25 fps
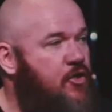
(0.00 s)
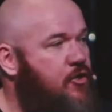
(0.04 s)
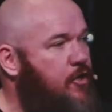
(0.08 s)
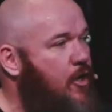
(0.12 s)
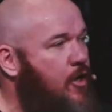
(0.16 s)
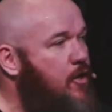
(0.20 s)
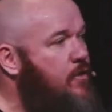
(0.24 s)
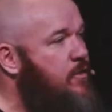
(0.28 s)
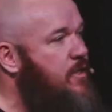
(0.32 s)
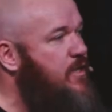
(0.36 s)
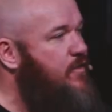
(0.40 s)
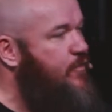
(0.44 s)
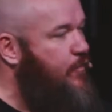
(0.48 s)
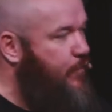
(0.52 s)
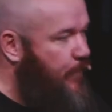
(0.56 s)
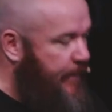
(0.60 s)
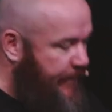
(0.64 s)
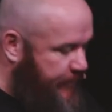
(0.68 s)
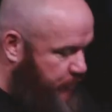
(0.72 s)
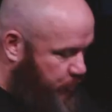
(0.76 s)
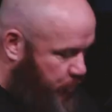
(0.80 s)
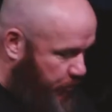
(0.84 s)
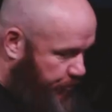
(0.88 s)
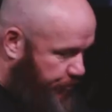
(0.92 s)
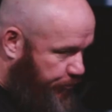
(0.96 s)
you don't need
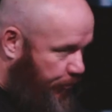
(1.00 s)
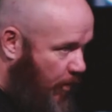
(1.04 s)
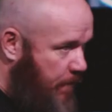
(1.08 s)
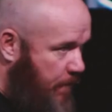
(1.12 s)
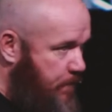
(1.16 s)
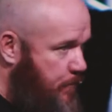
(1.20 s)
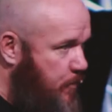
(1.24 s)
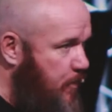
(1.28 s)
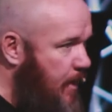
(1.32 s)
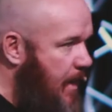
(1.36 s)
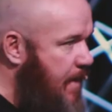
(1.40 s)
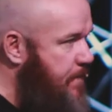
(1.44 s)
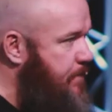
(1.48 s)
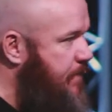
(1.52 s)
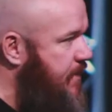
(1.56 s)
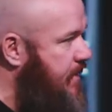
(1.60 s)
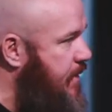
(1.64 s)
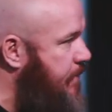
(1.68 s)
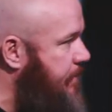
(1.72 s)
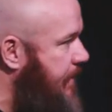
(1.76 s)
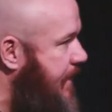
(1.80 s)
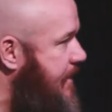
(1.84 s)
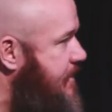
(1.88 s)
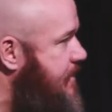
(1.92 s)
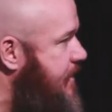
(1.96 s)
friends to prop you up in
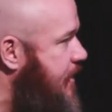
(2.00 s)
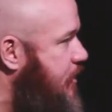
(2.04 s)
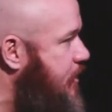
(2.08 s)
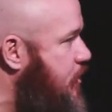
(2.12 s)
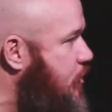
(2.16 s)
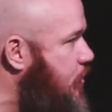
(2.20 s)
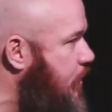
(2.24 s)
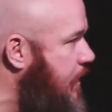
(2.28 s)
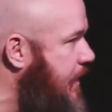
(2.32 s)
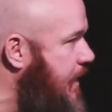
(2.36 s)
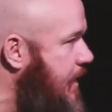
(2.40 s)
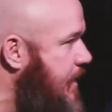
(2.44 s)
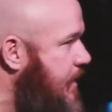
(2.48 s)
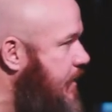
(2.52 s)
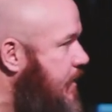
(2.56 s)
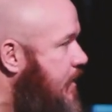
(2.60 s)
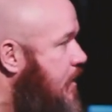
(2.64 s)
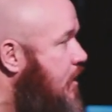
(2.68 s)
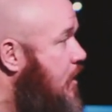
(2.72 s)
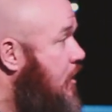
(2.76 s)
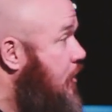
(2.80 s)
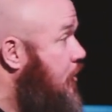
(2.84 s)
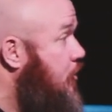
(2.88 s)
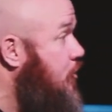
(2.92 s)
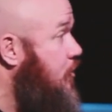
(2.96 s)
the mess that you were in.
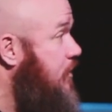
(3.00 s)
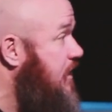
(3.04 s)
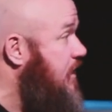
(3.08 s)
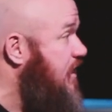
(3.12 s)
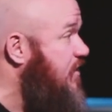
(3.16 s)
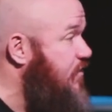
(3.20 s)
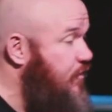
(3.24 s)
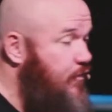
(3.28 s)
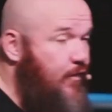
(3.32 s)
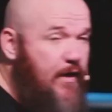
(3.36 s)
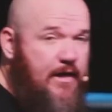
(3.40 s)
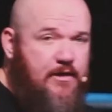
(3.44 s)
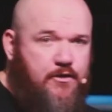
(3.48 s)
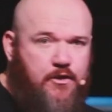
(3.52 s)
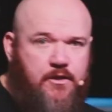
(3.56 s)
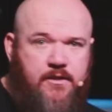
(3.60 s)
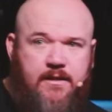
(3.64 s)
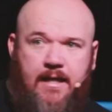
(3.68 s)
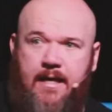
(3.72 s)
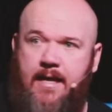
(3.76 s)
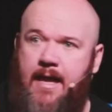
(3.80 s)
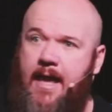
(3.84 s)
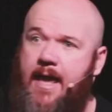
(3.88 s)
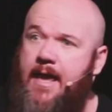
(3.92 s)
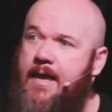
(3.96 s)
You need friends to
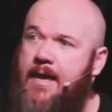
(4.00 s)
say,